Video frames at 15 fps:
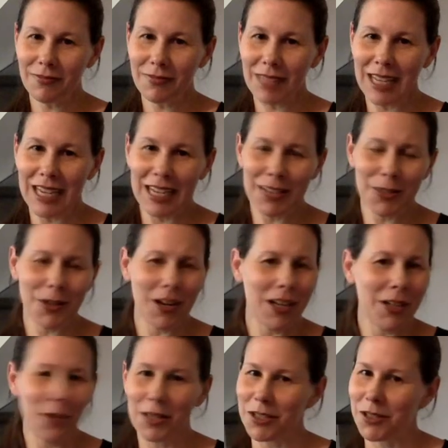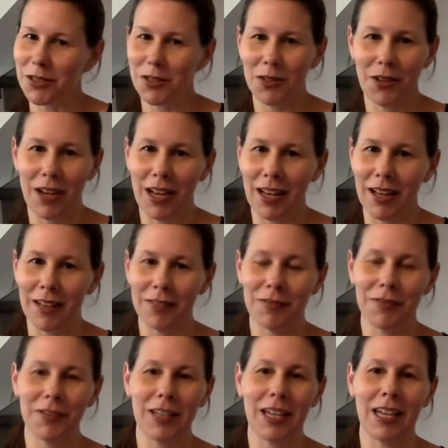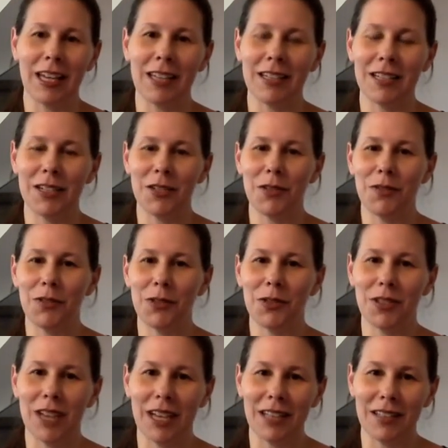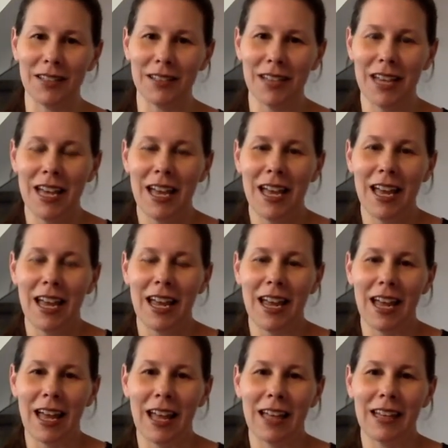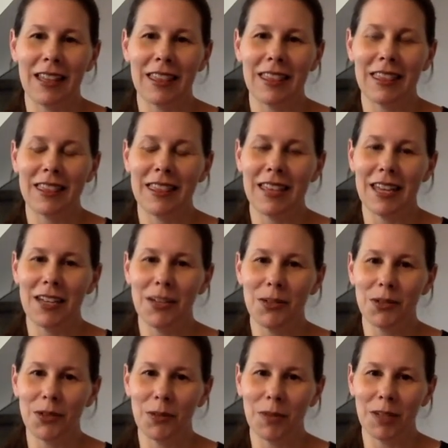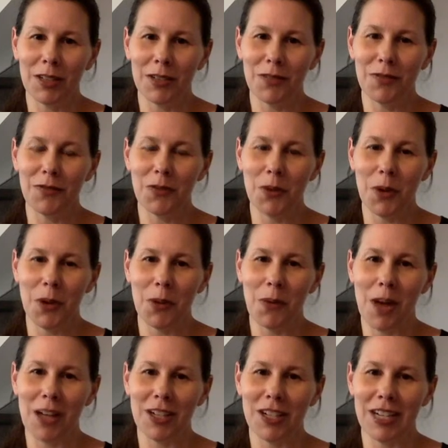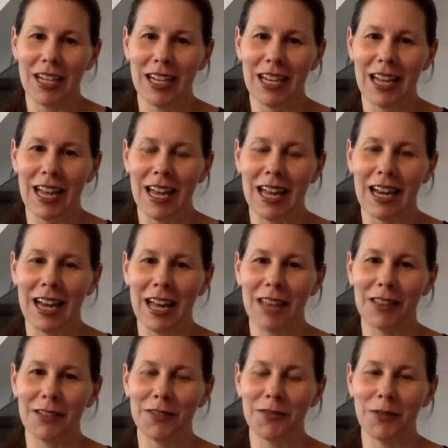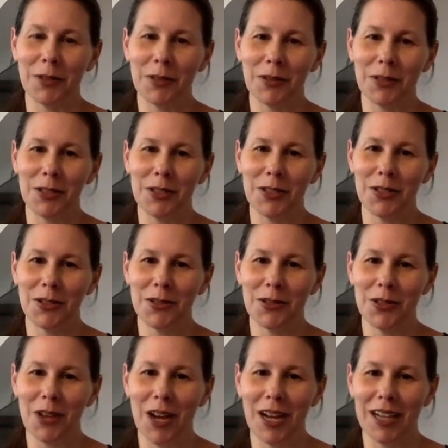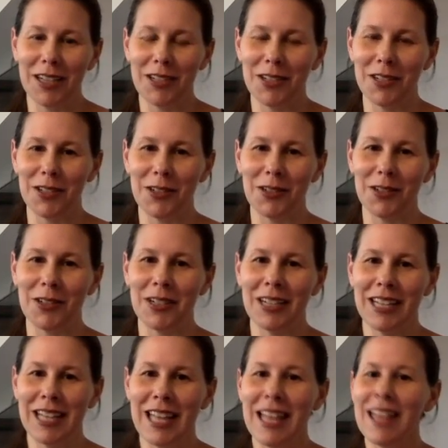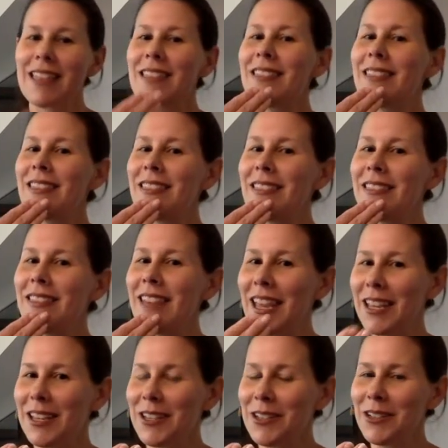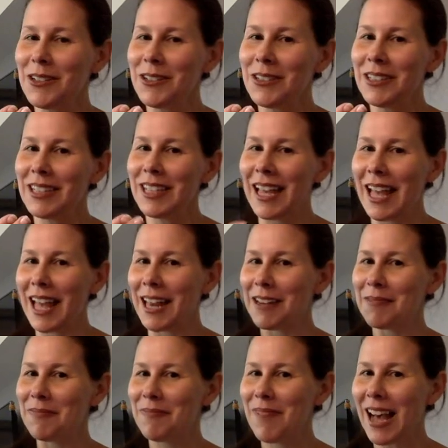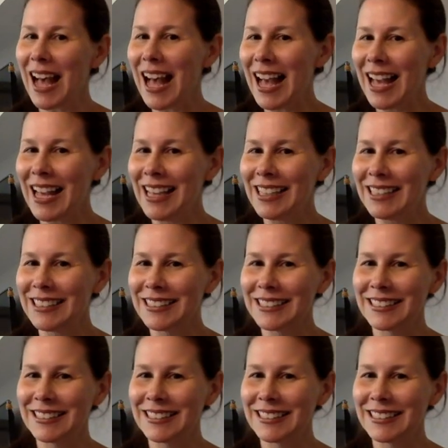answer any questions you have and teach you a few signs. And thank you so much for watching, and I look forward to talking to you. Thank you, and bye.